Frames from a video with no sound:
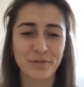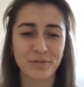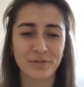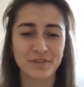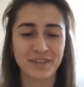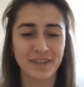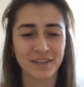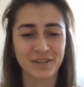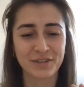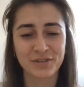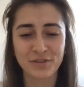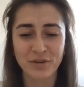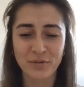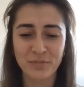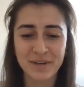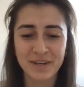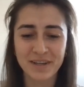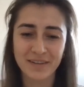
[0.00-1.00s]
It was like
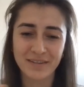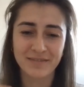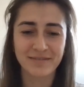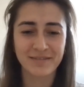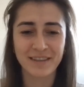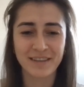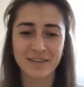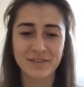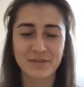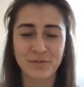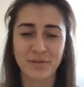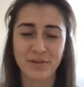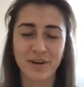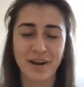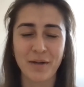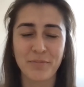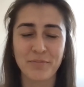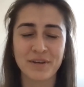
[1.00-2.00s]
so many things
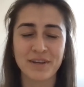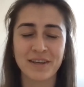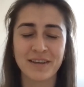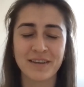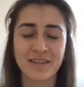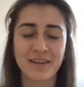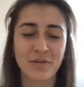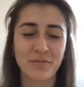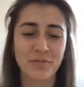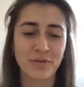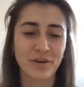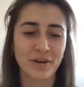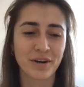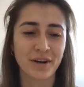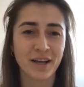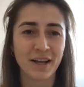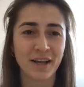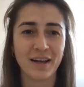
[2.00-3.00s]
were happening that
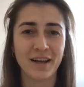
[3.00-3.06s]
were,